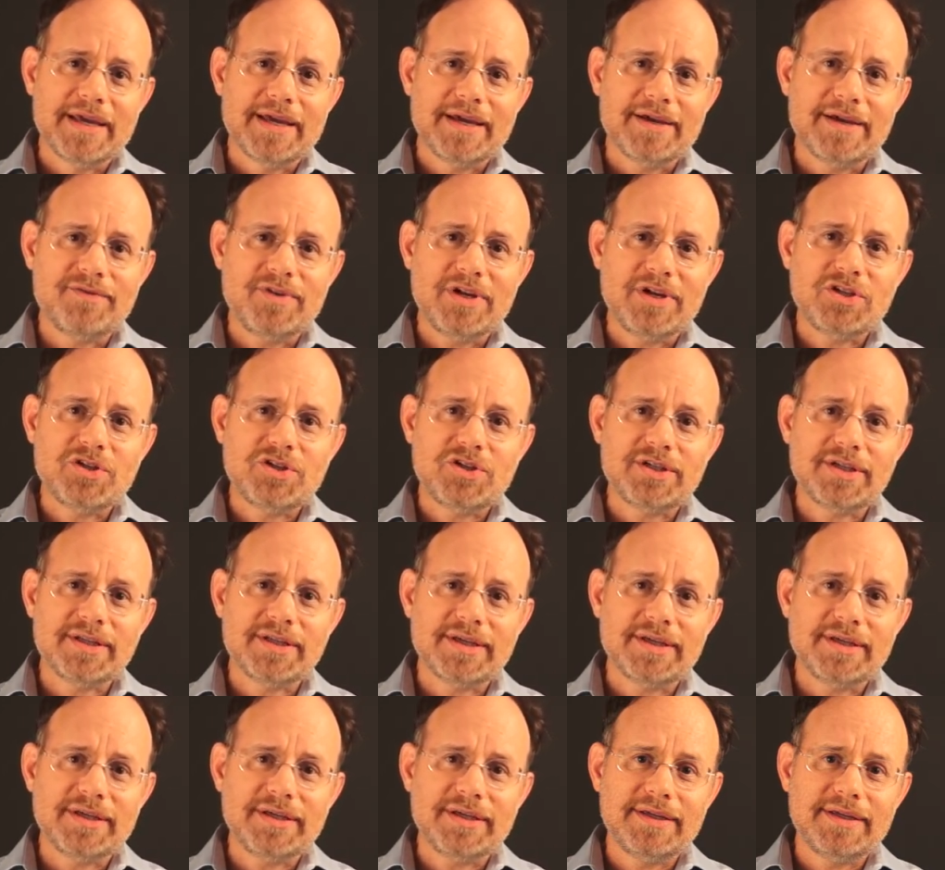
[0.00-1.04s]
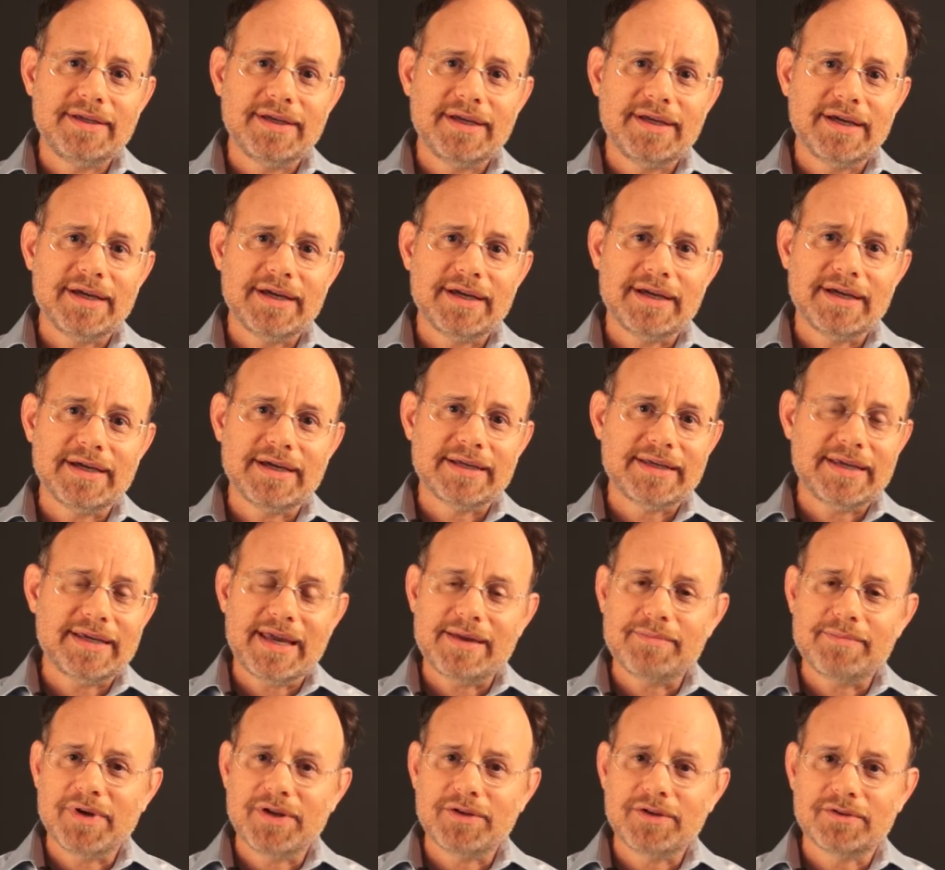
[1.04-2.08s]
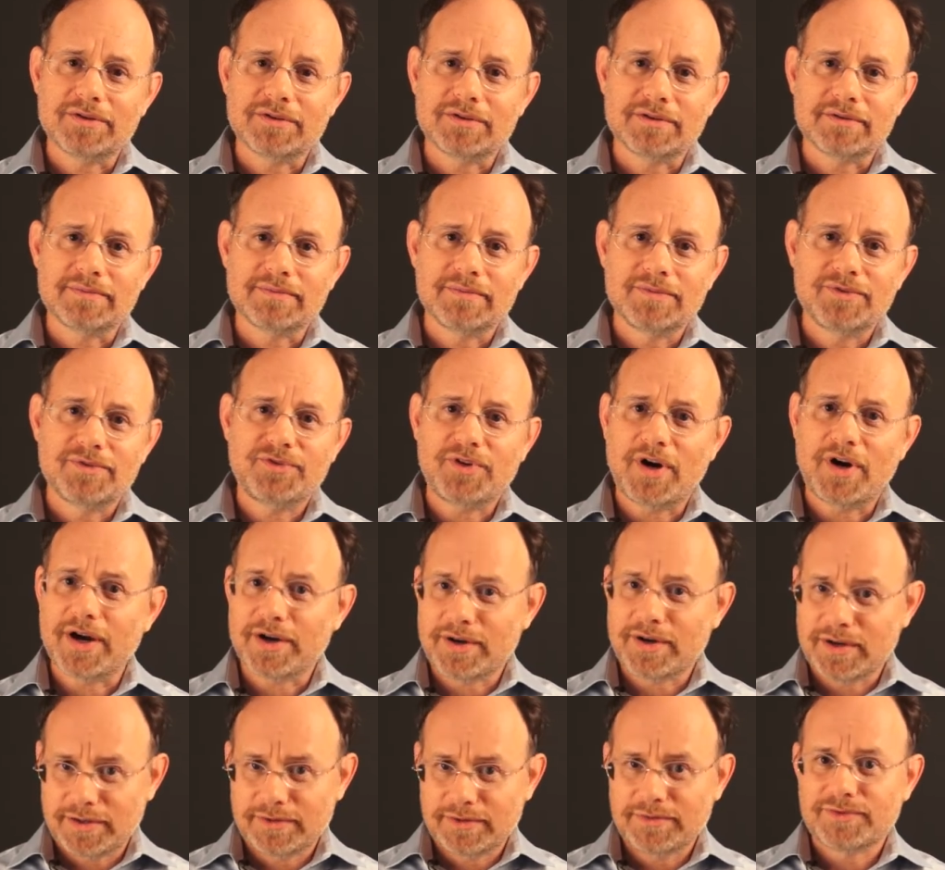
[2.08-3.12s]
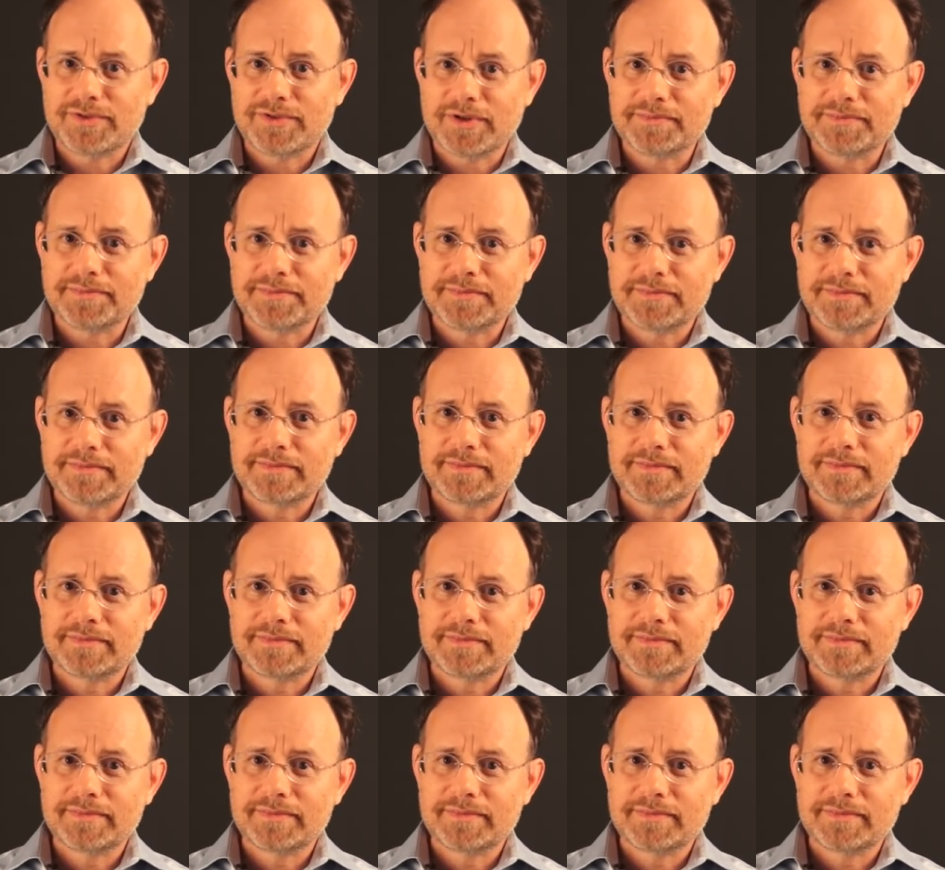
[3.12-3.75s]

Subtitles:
eventually came under fire from